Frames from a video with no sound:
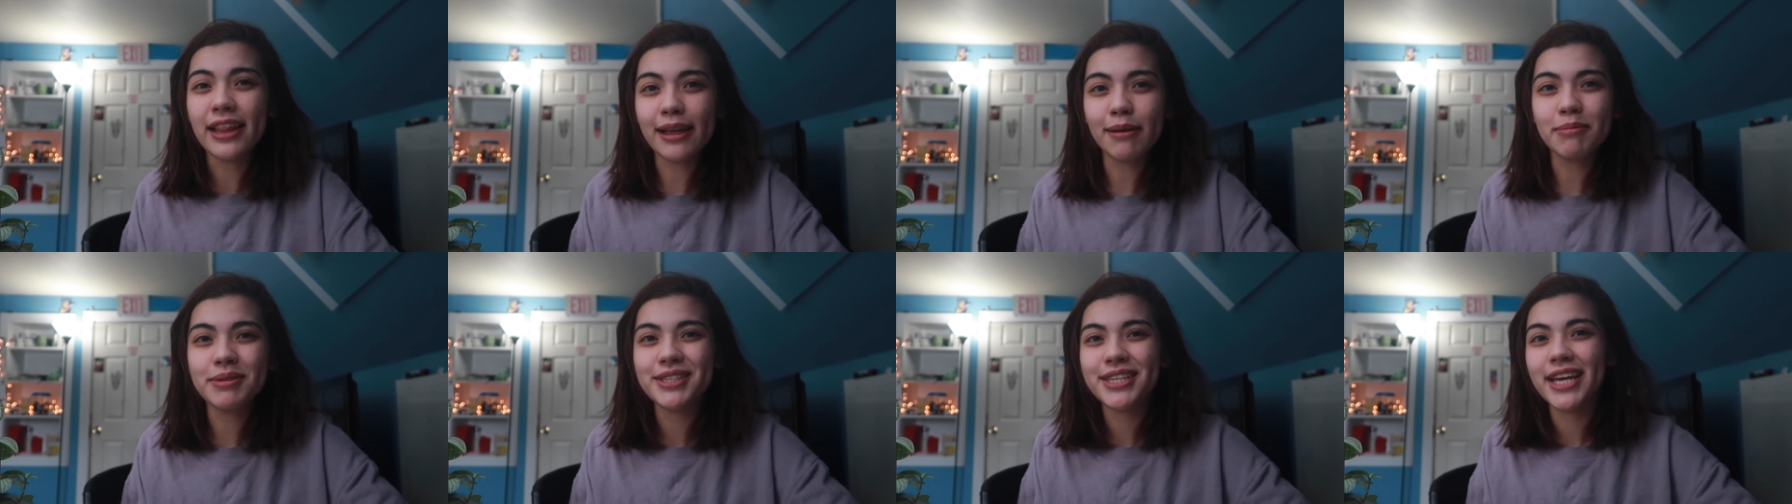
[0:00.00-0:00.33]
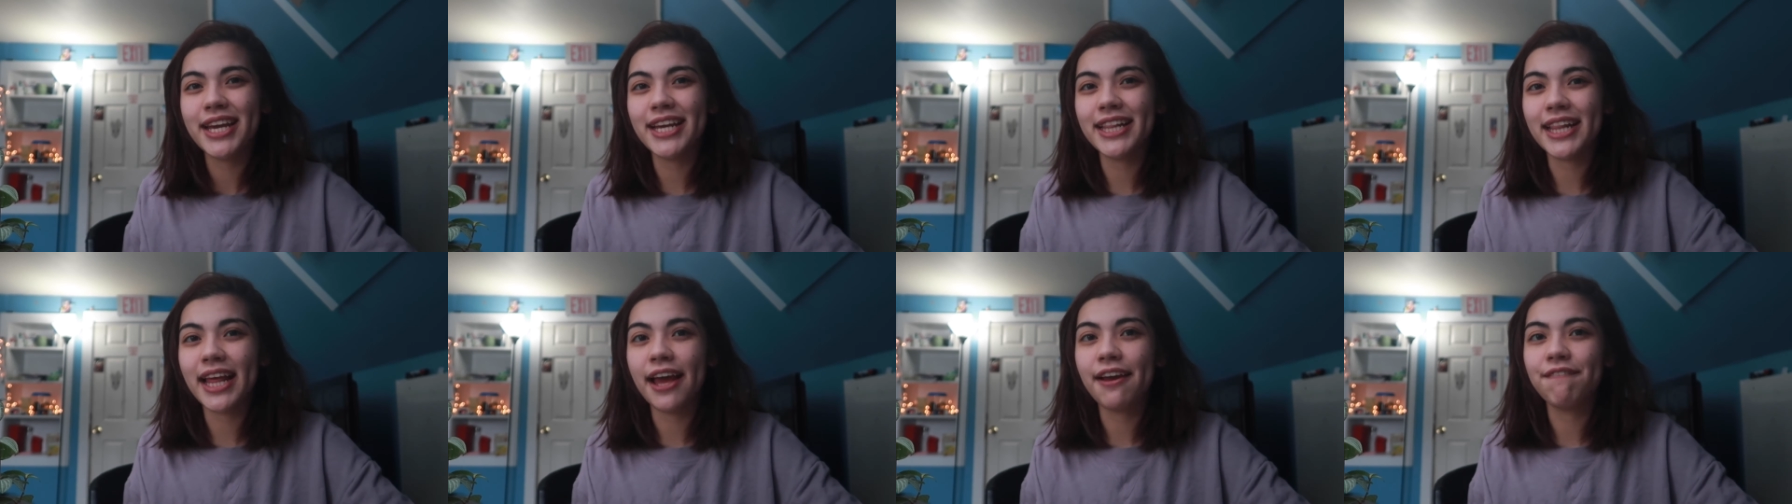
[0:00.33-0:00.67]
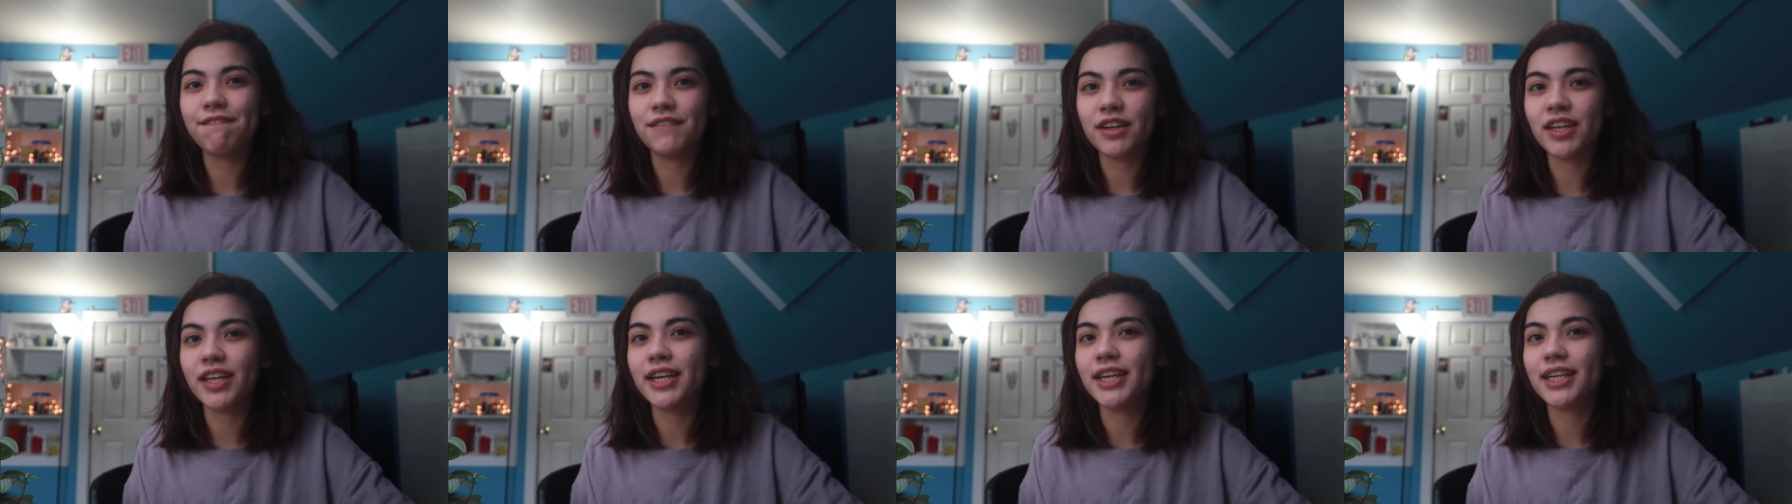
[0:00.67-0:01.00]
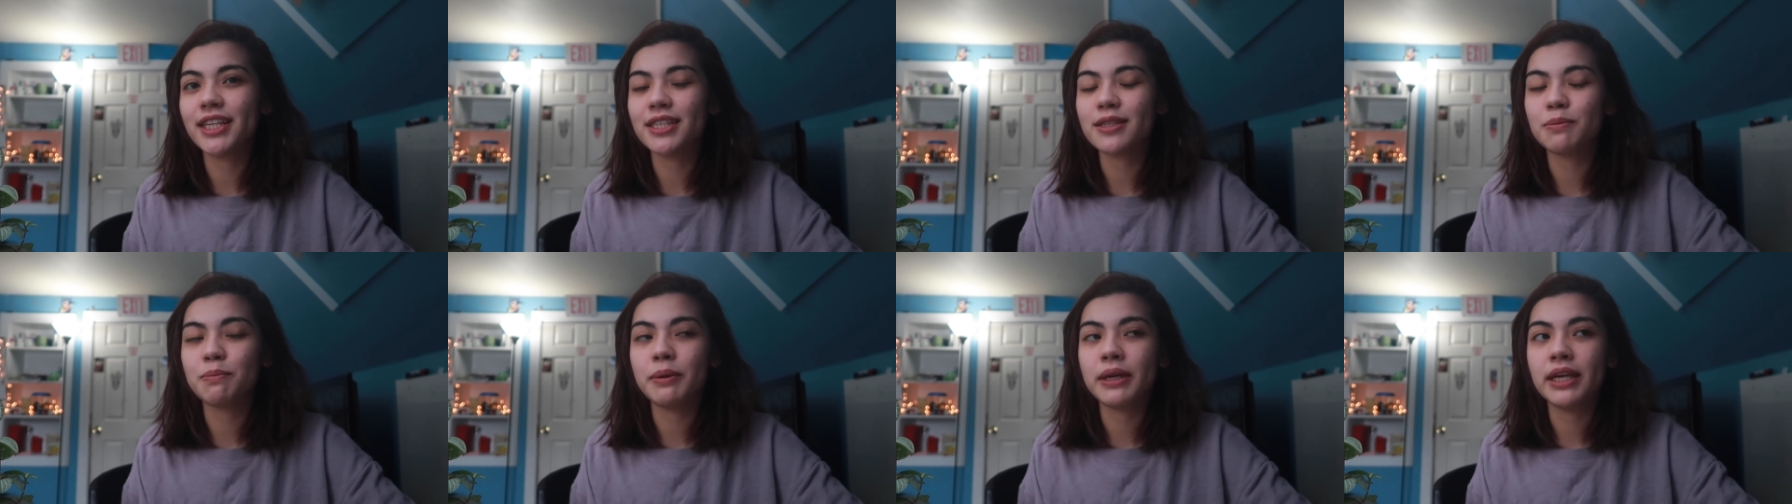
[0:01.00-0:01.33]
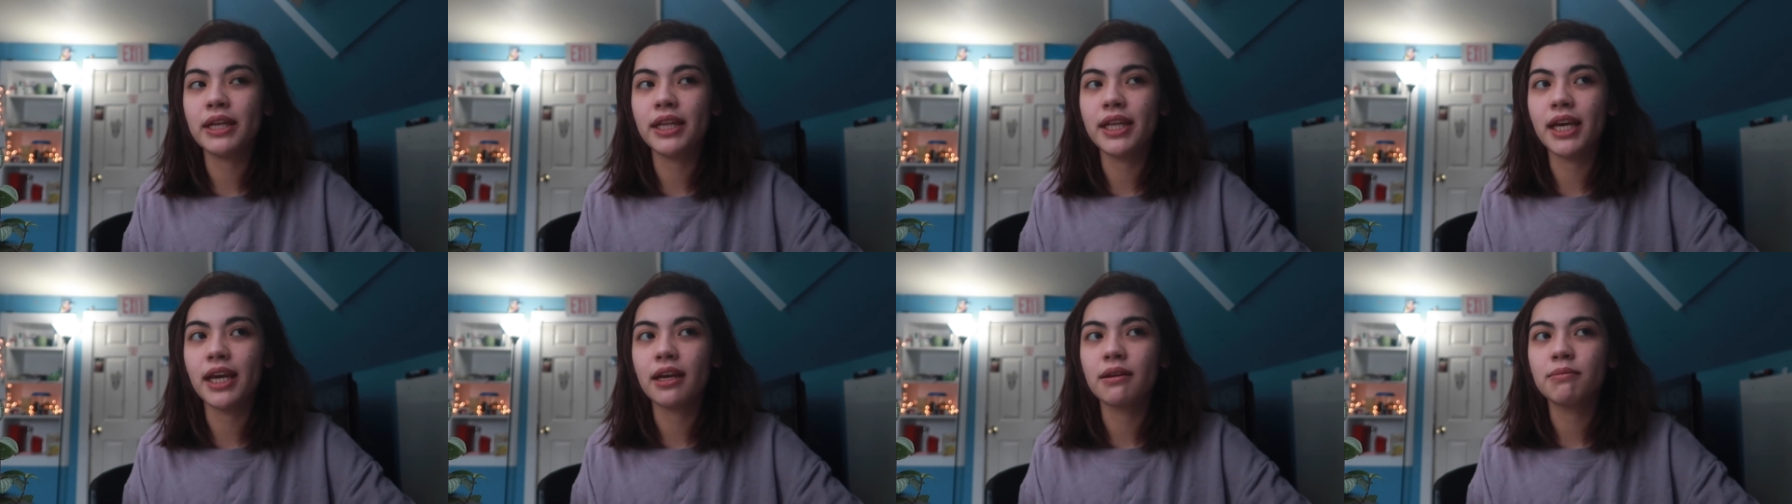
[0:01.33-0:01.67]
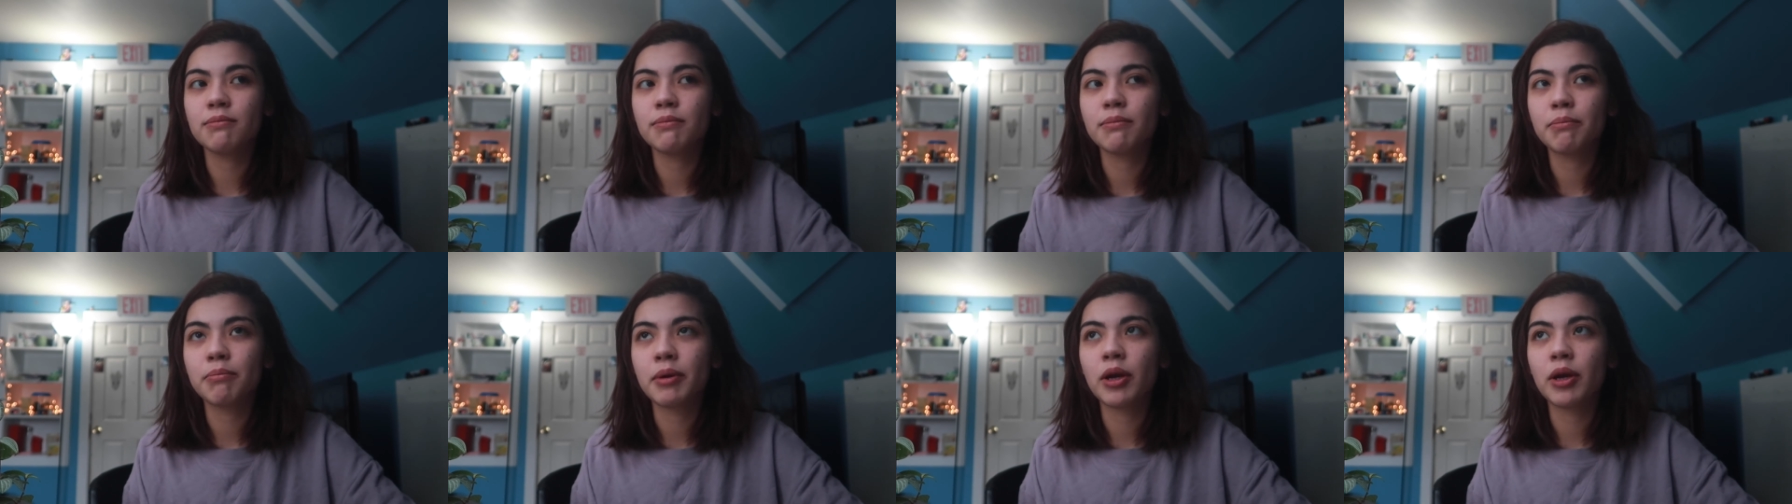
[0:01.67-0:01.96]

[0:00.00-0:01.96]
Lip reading: that I'm saying that, I feel like it's a pilia.